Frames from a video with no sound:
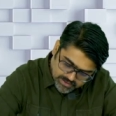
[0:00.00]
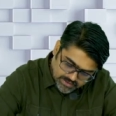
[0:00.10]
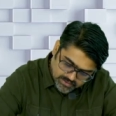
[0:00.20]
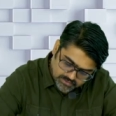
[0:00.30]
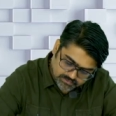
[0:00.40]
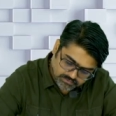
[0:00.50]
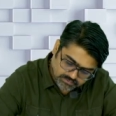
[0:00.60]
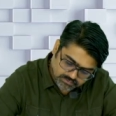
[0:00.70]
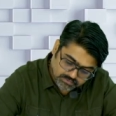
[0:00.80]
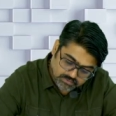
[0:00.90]
head
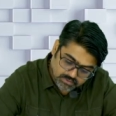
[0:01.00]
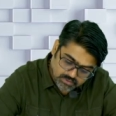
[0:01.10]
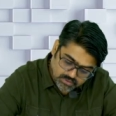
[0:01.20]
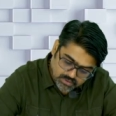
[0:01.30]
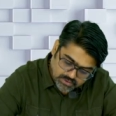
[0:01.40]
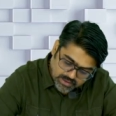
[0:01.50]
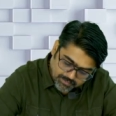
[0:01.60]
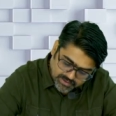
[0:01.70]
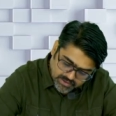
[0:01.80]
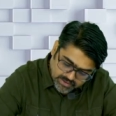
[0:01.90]

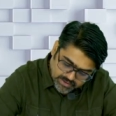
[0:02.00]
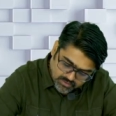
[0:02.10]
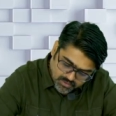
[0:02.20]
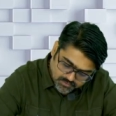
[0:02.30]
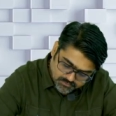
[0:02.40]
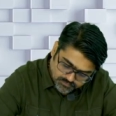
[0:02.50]
capital gain, no?